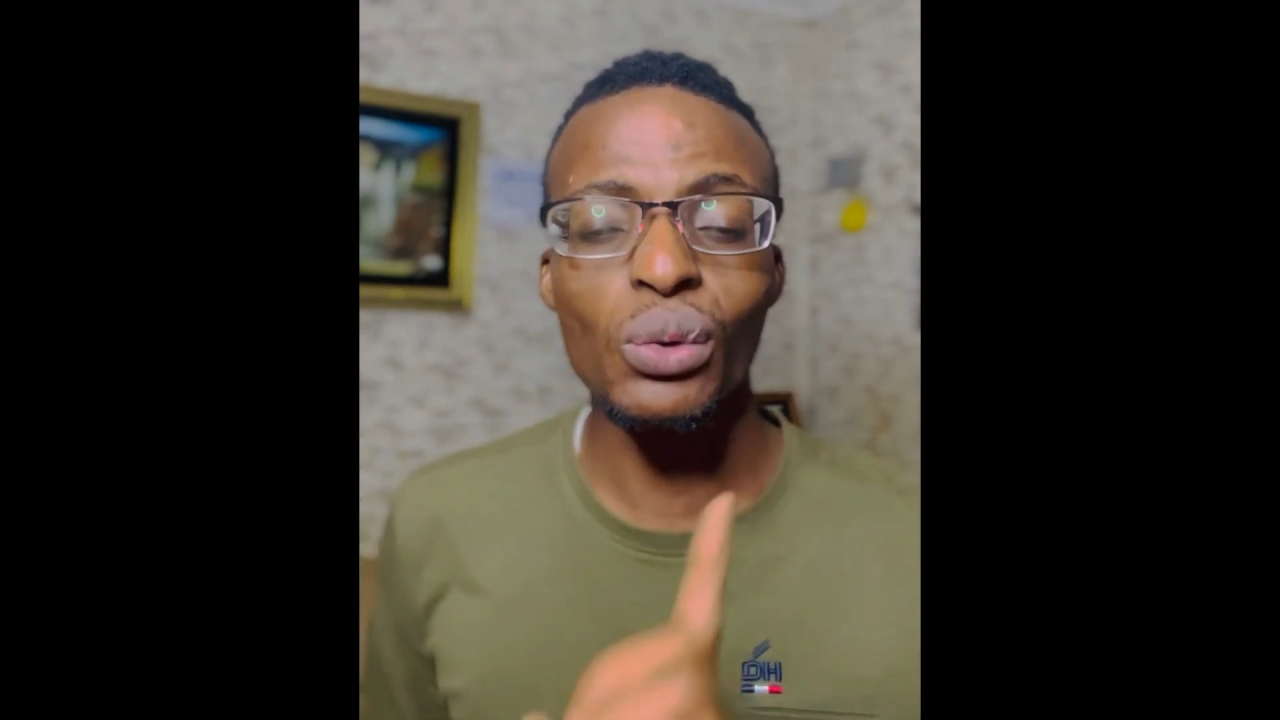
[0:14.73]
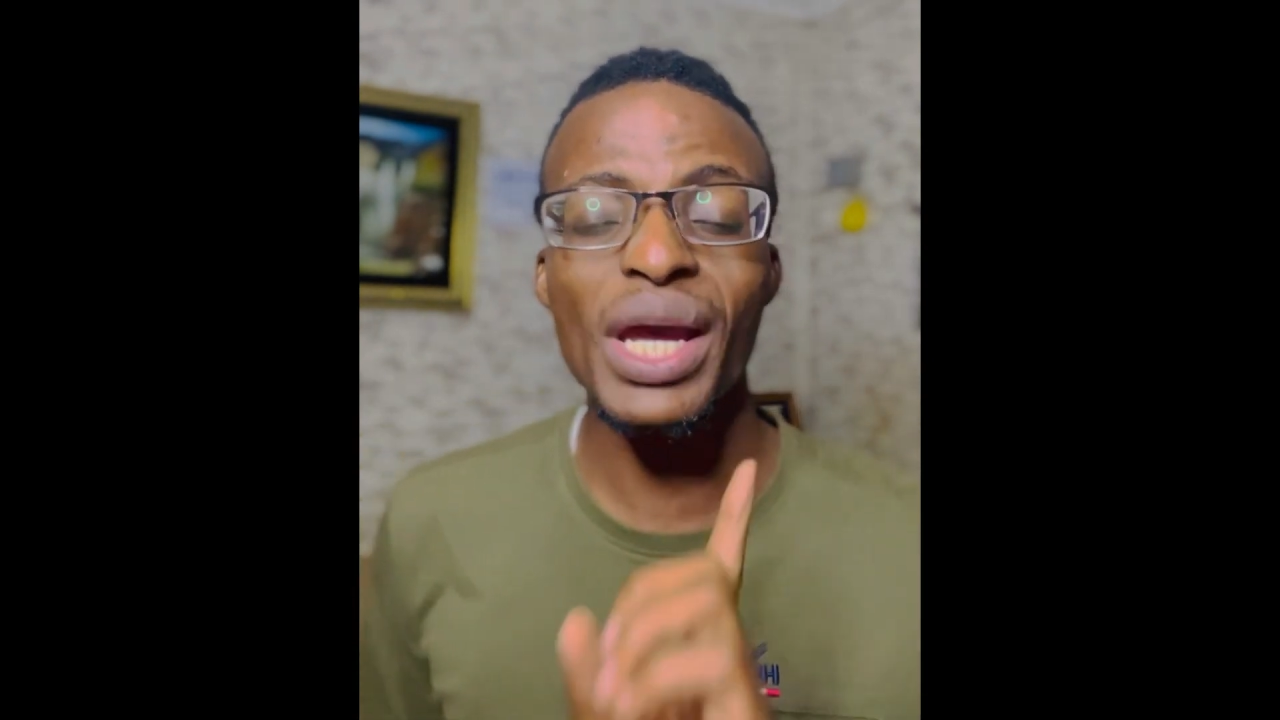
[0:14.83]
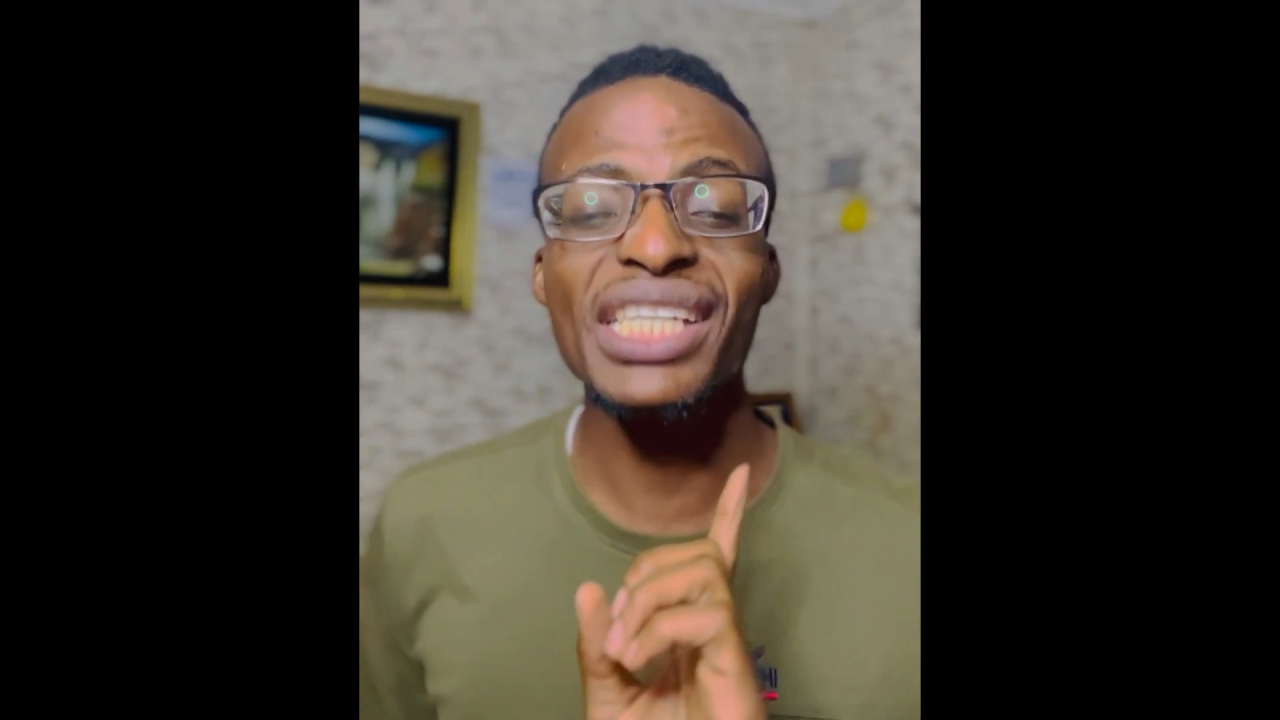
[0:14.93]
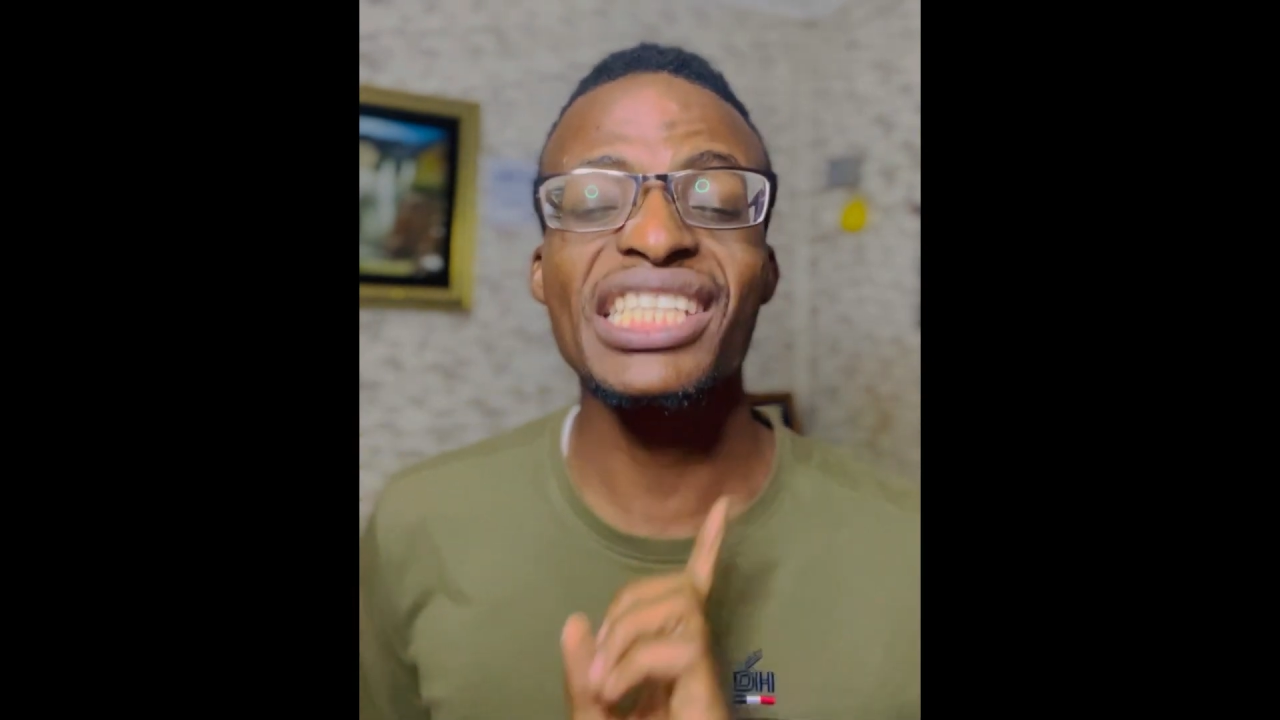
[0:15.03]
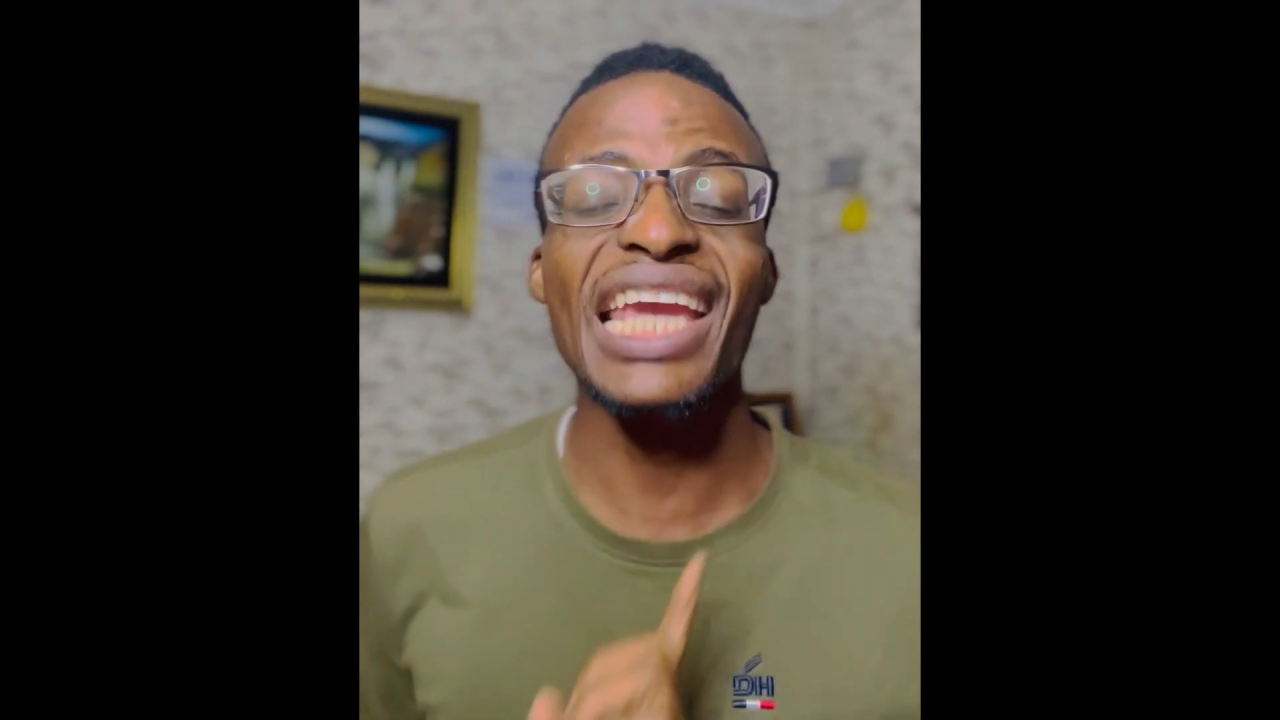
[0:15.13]

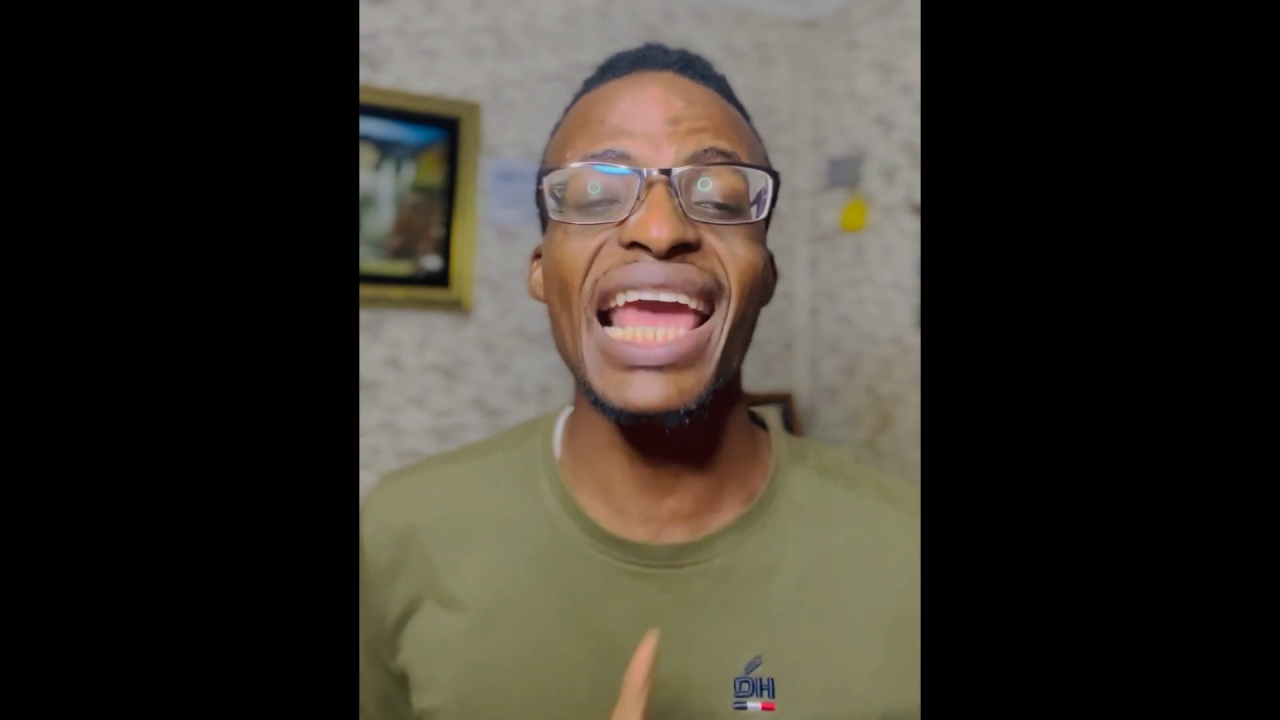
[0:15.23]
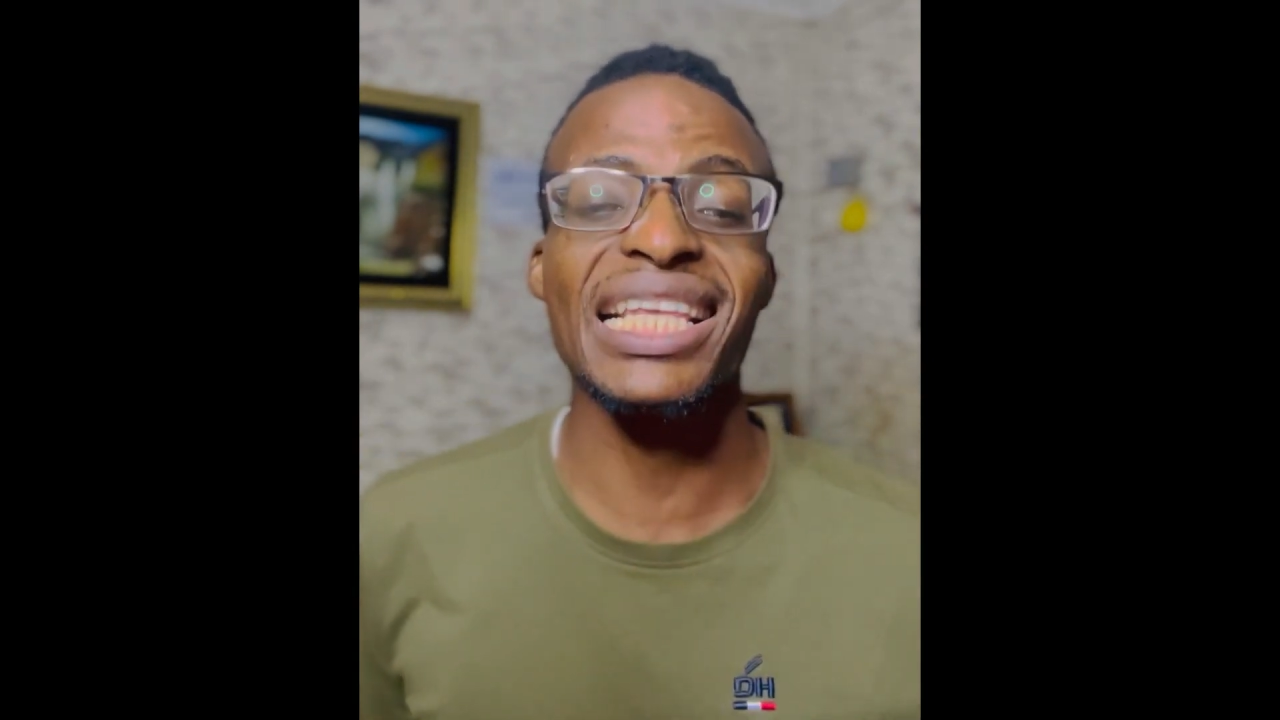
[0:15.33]
where she